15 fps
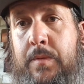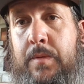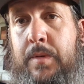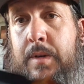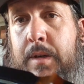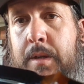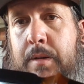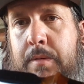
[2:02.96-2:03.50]

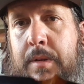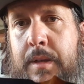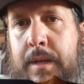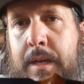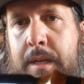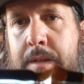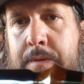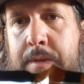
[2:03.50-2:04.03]
Really, really
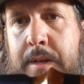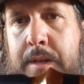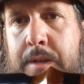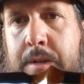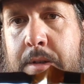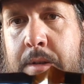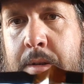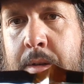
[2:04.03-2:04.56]
nice
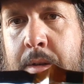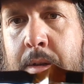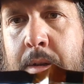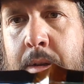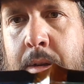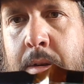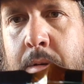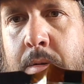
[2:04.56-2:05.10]
finish.
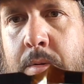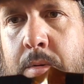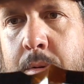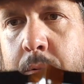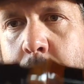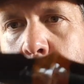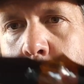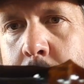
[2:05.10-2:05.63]
Cool
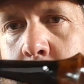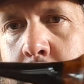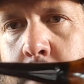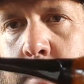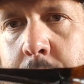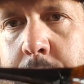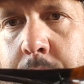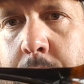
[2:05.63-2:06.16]
grain,
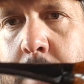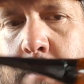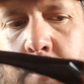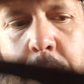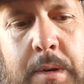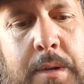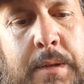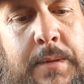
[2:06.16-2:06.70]
great stem
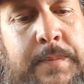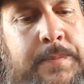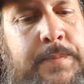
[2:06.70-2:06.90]
work.